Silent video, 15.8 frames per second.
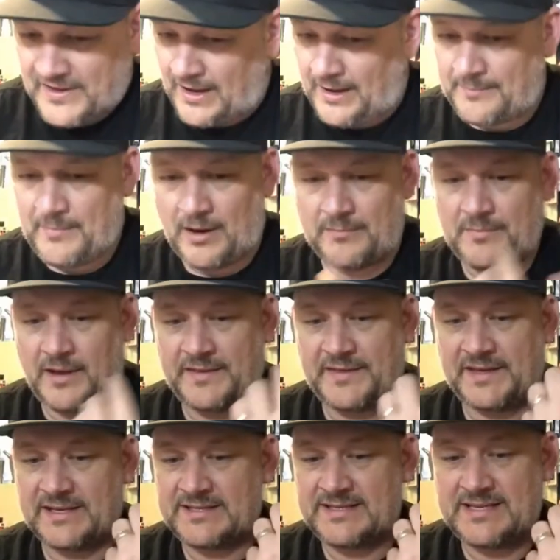I'm, I'm, I
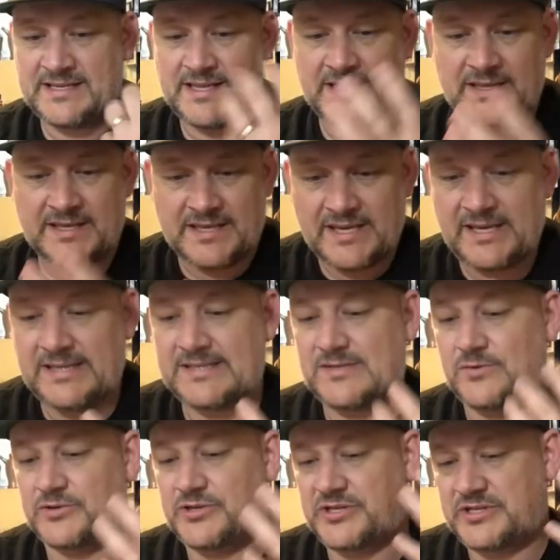think it's either the
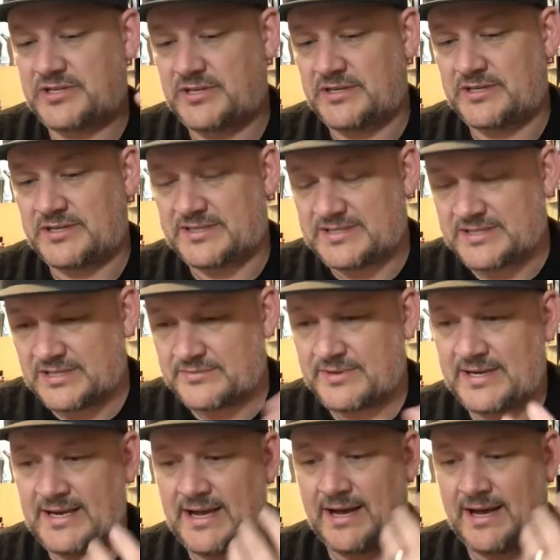yeast or just the distillery.